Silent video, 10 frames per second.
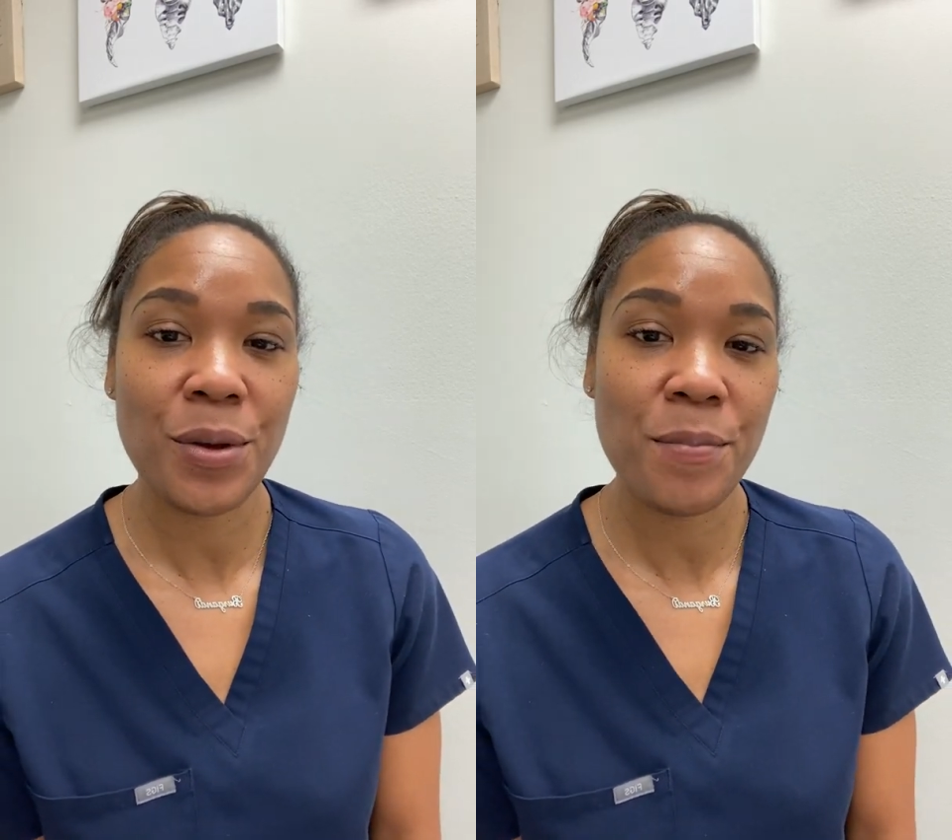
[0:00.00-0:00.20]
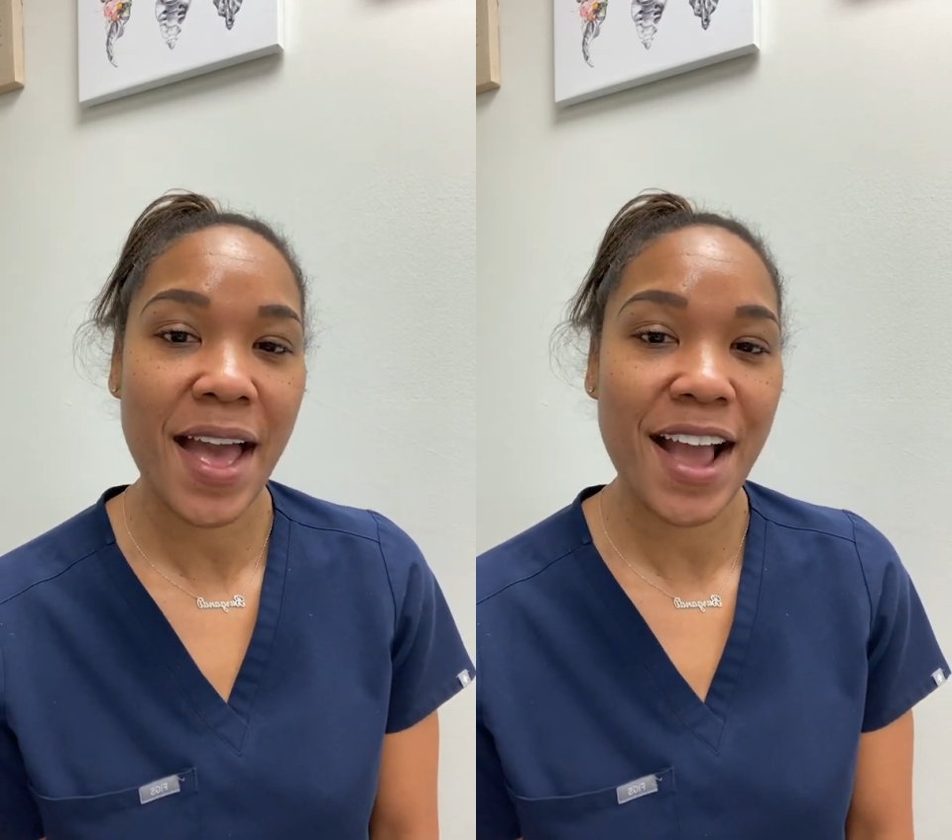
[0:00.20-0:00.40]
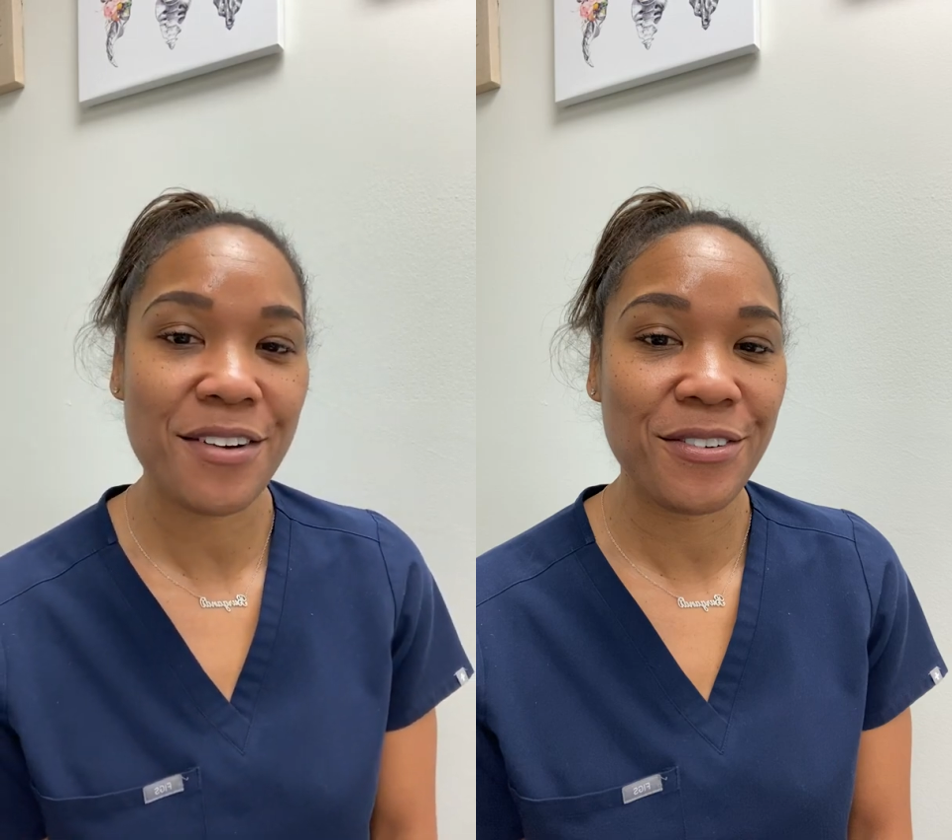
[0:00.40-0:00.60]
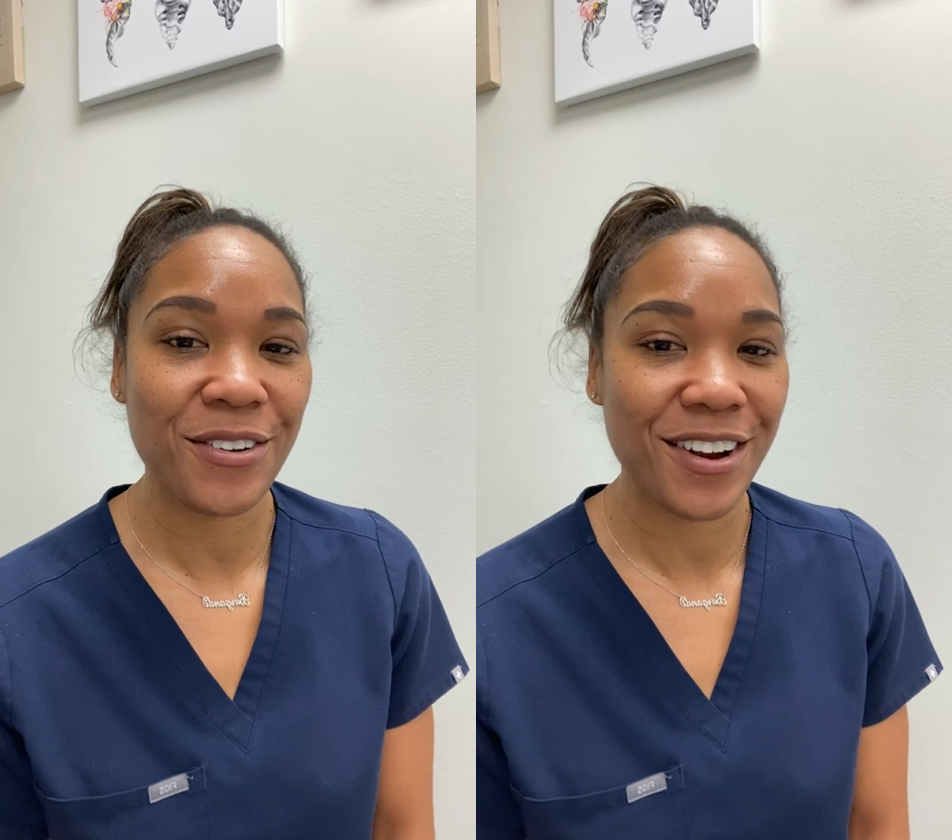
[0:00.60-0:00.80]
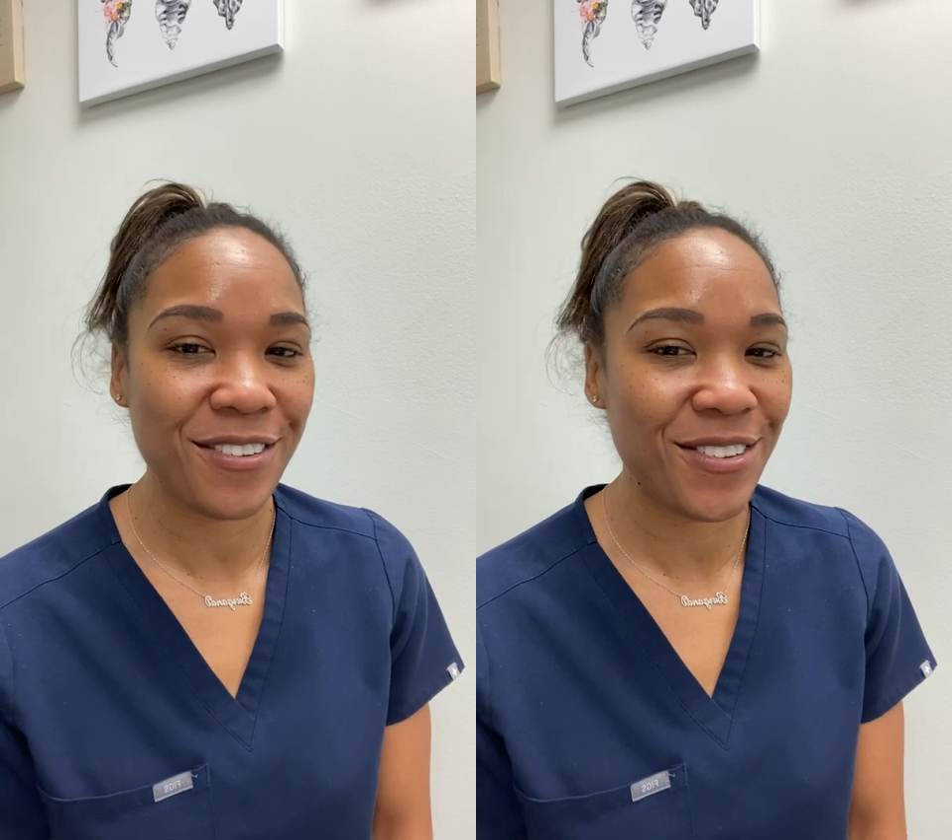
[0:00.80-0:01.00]
back
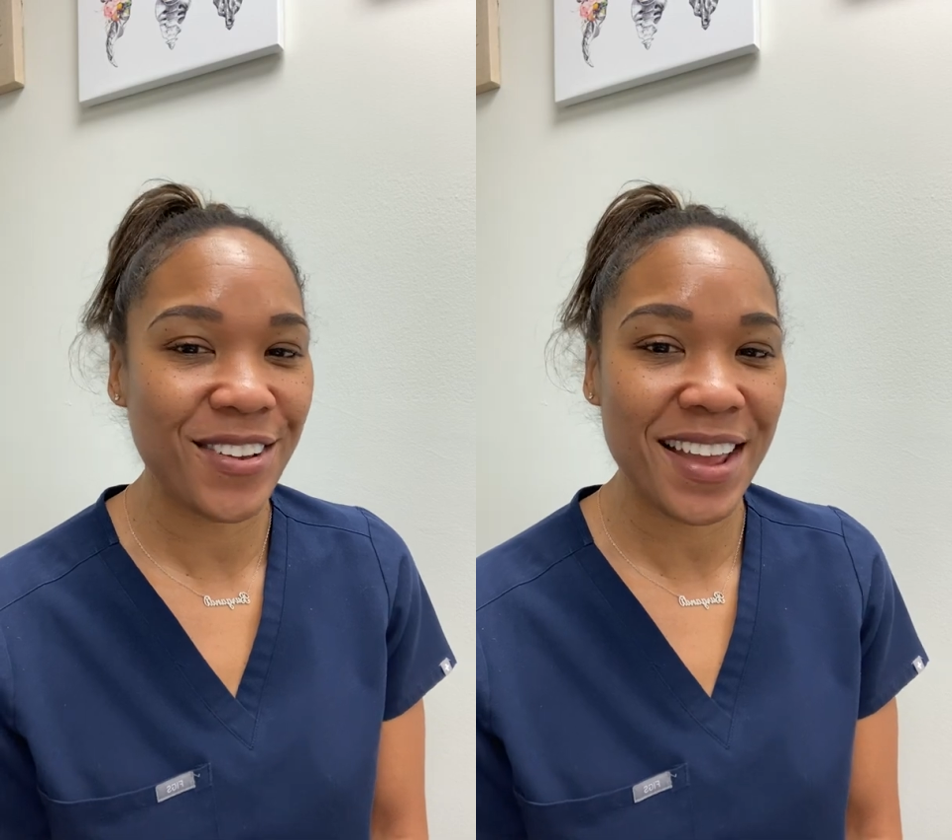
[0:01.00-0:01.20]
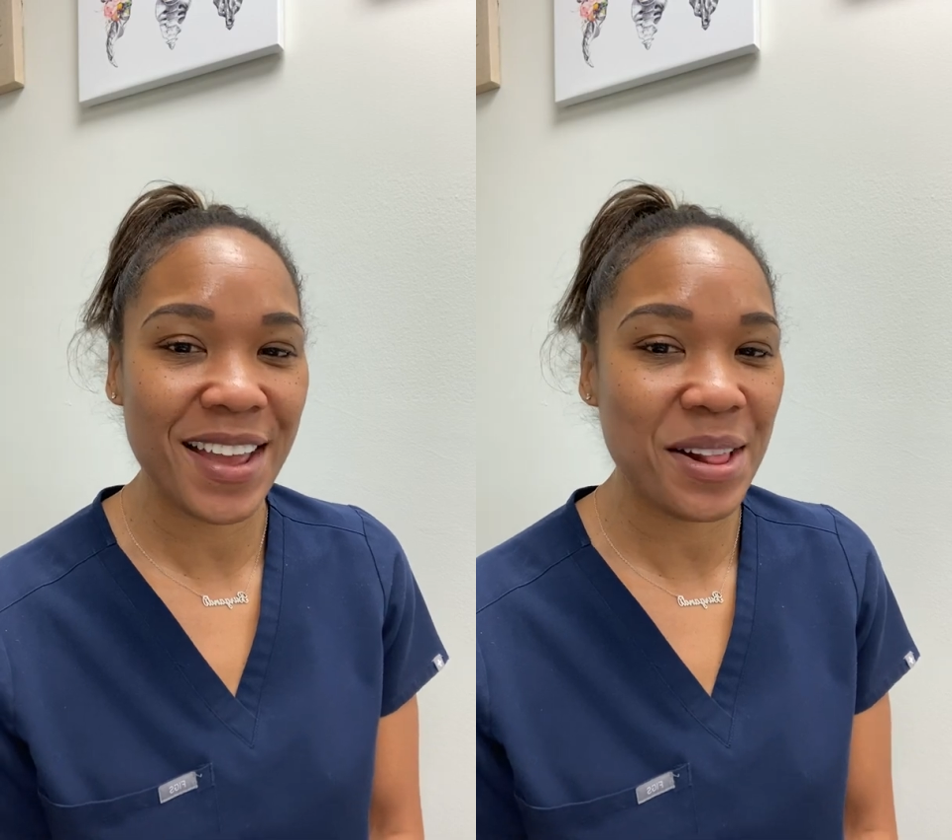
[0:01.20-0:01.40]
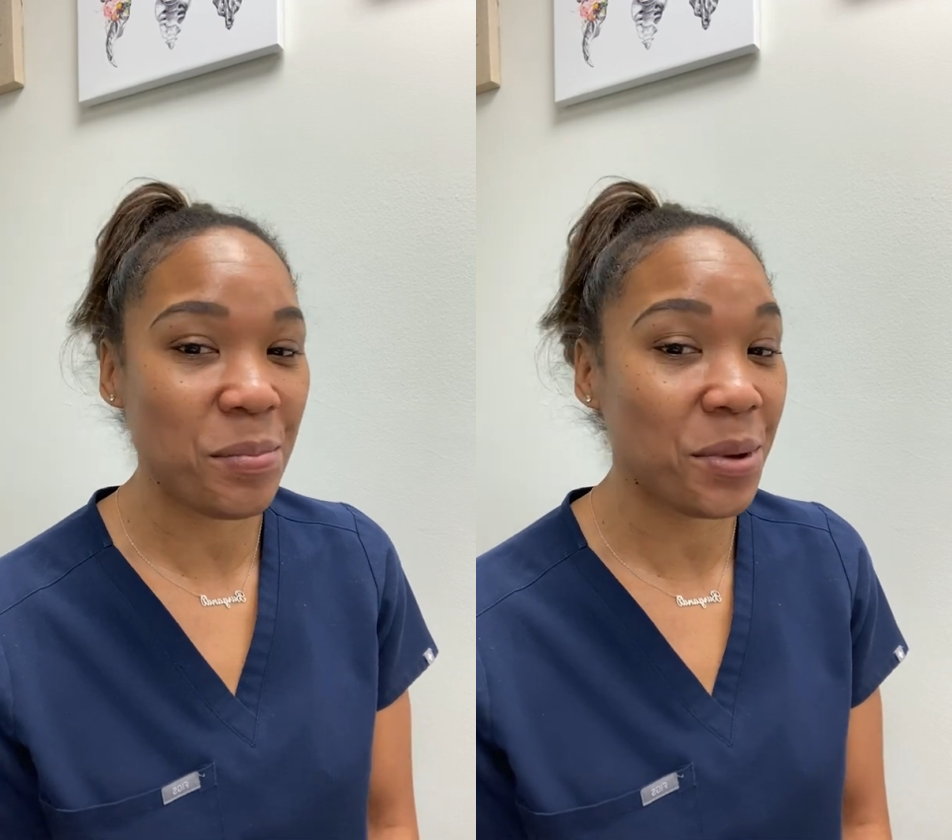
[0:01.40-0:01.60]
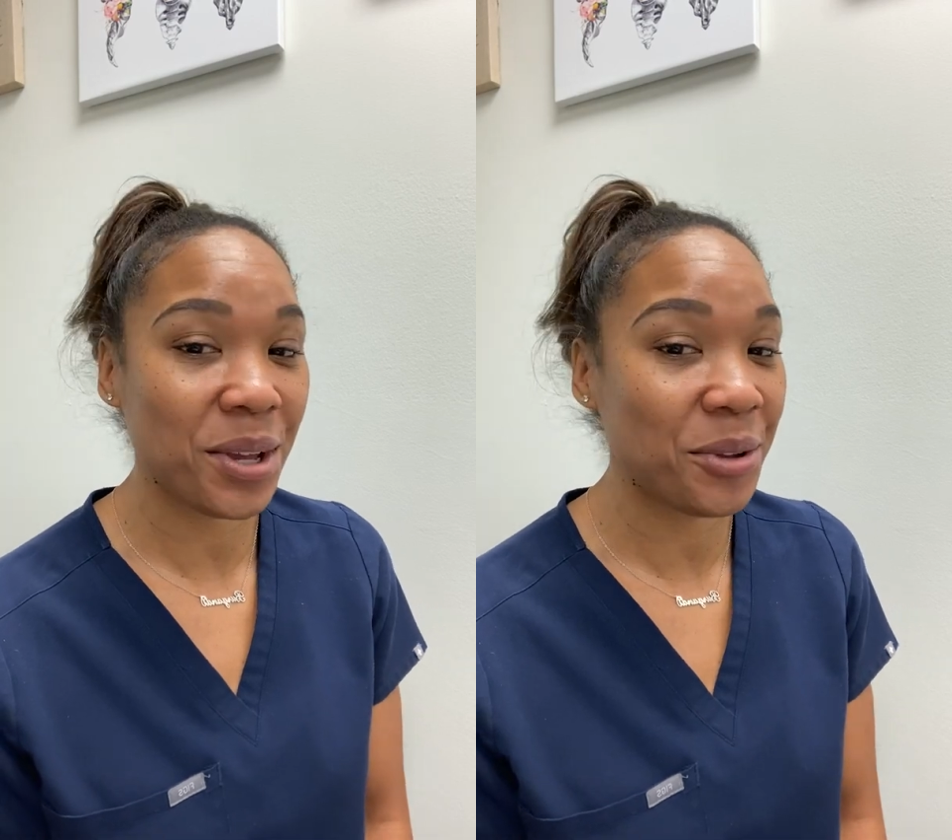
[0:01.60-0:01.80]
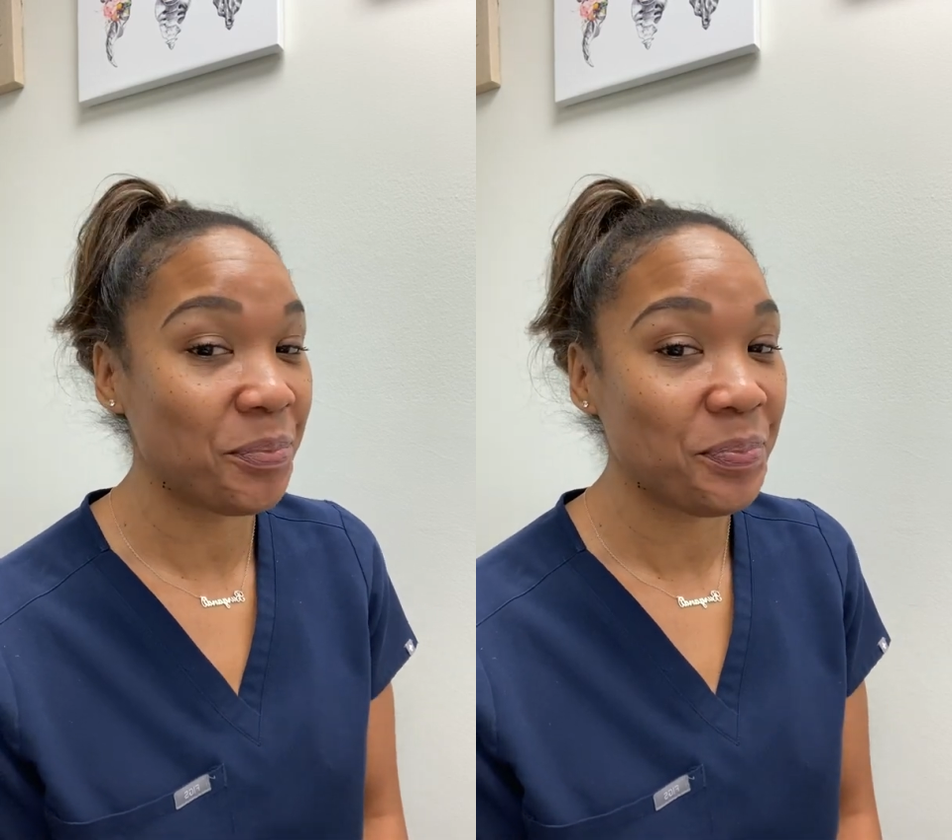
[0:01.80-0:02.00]
for a few days, but